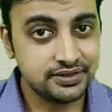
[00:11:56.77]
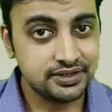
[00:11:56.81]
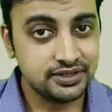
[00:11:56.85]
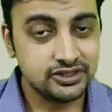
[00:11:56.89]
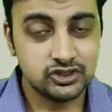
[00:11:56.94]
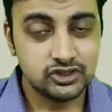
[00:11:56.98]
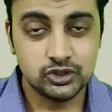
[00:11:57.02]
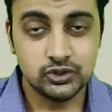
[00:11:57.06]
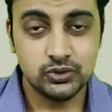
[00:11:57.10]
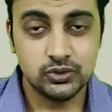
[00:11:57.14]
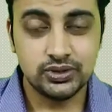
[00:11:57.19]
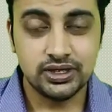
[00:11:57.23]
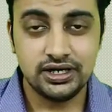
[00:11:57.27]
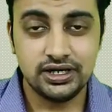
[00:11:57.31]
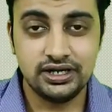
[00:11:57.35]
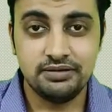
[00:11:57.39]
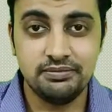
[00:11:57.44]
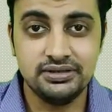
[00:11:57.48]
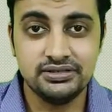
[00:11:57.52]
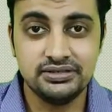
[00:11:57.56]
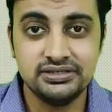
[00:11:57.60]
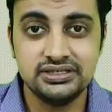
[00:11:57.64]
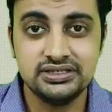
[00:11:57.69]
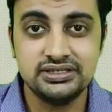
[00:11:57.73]
So you can
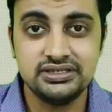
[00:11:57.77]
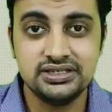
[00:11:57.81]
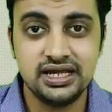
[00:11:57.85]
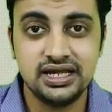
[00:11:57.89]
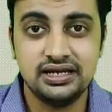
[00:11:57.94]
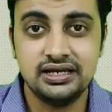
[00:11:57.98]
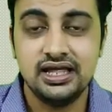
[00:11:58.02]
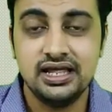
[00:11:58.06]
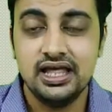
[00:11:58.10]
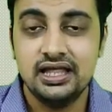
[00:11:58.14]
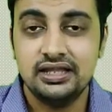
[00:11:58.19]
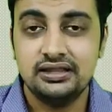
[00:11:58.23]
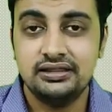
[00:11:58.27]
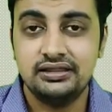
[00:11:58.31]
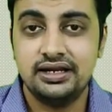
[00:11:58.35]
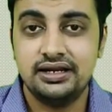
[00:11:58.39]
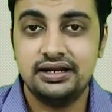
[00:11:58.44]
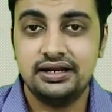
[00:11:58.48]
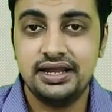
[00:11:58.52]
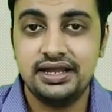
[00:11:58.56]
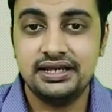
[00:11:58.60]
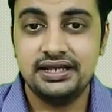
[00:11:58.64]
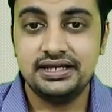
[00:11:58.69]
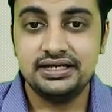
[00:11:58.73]
imagine that the
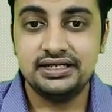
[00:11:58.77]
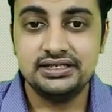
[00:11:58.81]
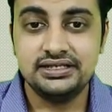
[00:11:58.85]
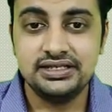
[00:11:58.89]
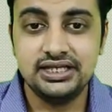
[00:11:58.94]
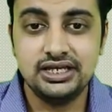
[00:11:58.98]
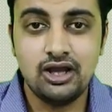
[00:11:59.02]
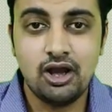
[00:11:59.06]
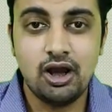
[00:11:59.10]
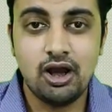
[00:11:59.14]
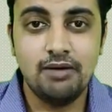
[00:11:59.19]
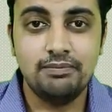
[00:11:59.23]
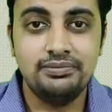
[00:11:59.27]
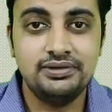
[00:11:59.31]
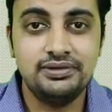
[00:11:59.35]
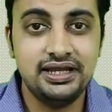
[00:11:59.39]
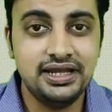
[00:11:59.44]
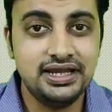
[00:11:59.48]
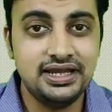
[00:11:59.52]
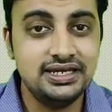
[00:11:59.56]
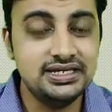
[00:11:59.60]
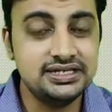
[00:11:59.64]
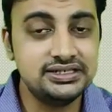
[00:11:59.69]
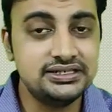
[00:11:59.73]
decreasing of
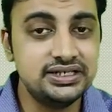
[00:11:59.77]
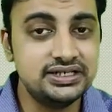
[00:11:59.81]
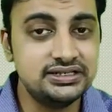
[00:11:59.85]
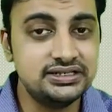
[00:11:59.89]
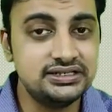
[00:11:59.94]
the initial